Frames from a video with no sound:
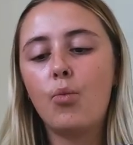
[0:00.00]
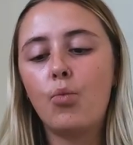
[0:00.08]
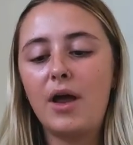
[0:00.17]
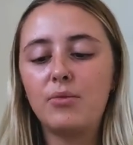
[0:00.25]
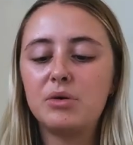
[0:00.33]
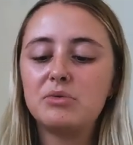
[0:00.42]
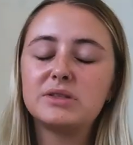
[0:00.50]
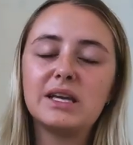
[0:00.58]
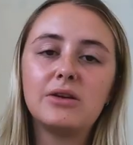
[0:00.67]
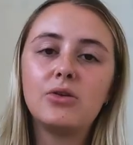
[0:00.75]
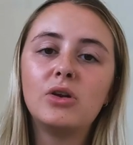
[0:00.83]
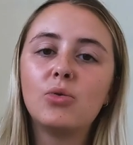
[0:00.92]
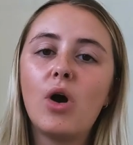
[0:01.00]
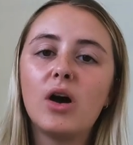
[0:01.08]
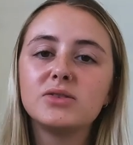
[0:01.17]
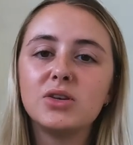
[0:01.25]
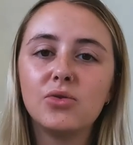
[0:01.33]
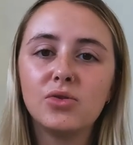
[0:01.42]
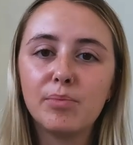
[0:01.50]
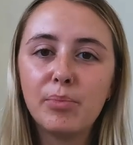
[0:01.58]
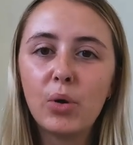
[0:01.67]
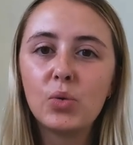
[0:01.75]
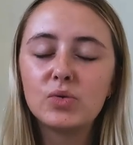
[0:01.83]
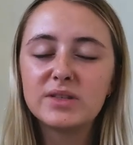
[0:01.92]
when we was in Uluwatu, the
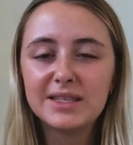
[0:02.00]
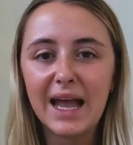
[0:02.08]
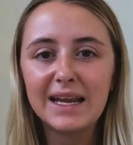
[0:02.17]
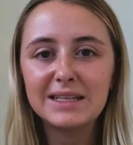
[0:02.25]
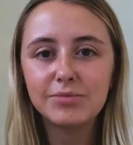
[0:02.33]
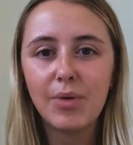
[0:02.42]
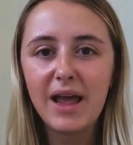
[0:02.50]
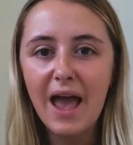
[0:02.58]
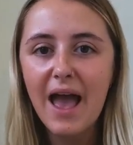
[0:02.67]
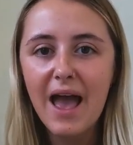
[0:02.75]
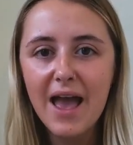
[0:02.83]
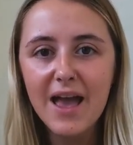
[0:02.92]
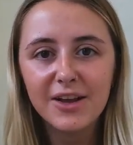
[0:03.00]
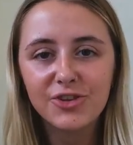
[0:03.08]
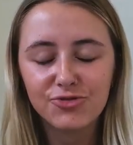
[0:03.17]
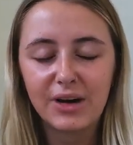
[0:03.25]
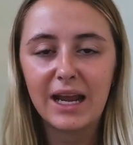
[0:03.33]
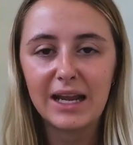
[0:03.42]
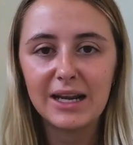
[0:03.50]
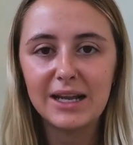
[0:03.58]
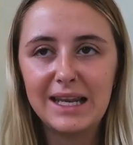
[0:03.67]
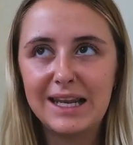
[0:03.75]
pool stained my hair green.